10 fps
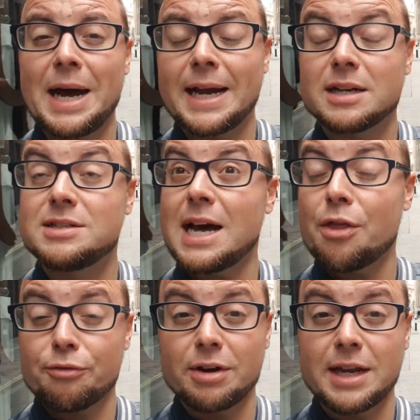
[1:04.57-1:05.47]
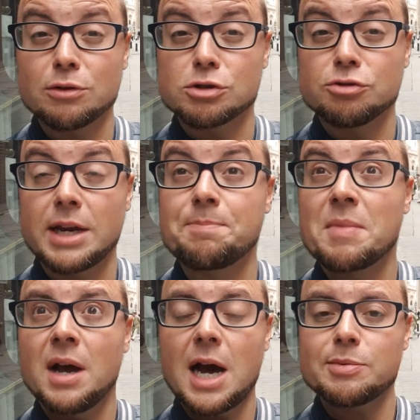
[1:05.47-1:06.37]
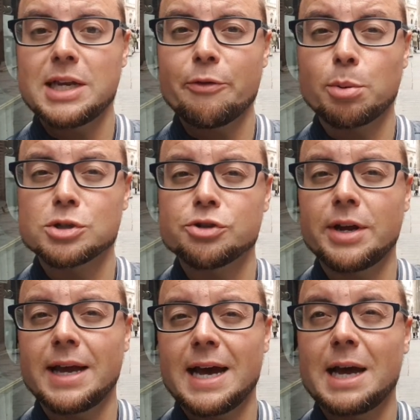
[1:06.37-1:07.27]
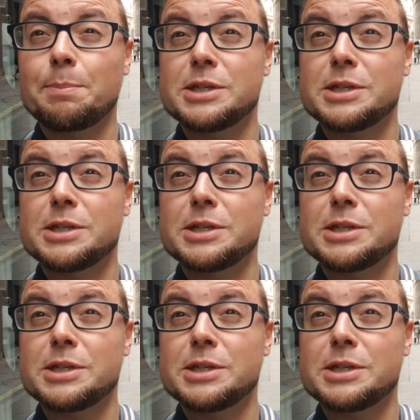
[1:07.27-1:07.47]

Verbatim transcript: Bank, down Threadneedle Street, up to Liverpool Street and